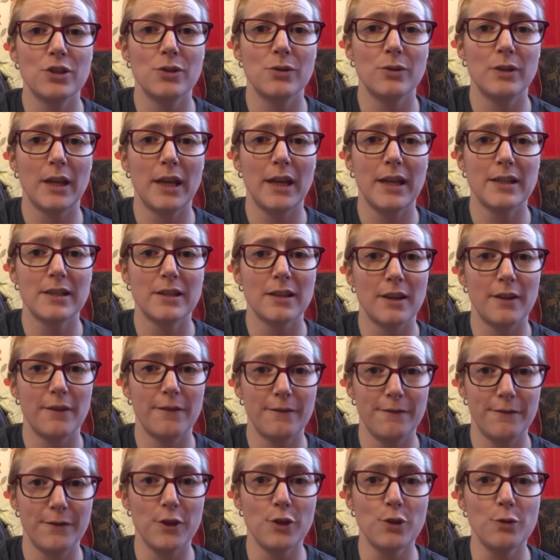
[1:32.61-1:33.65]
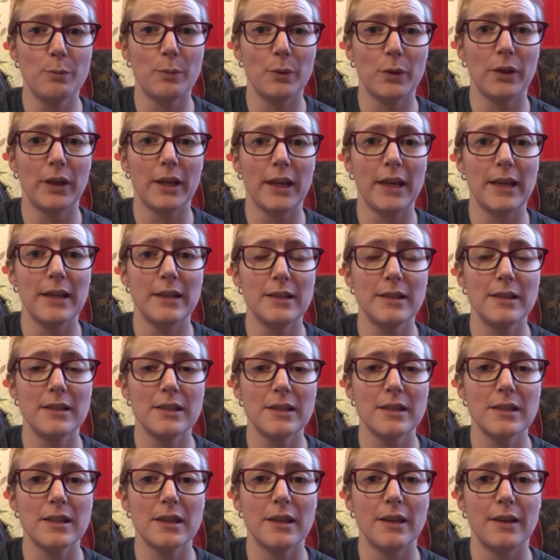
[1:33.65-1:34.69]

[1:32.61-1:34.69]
to get a few bookings.